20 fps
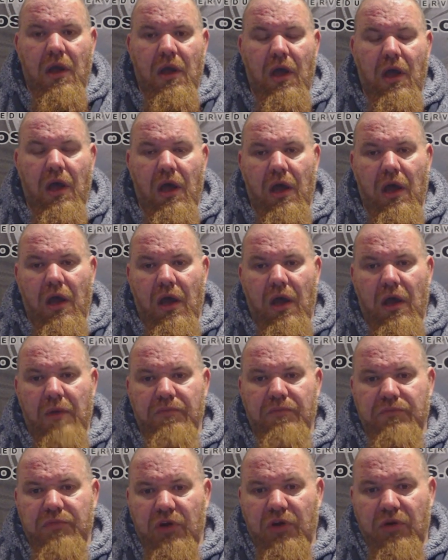
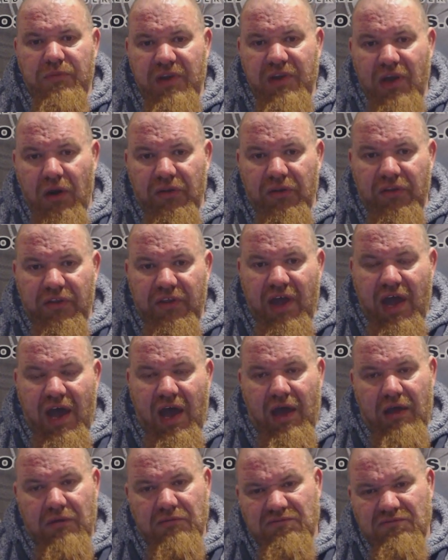But beyond
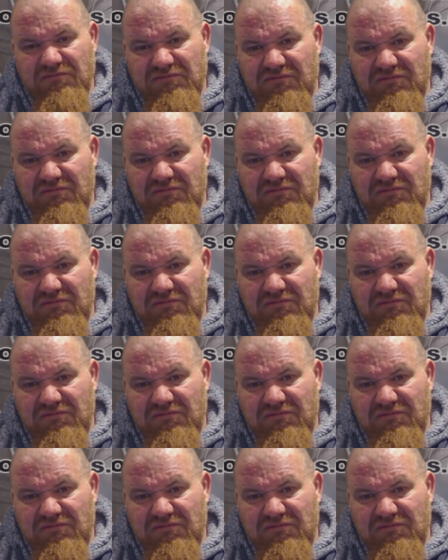that,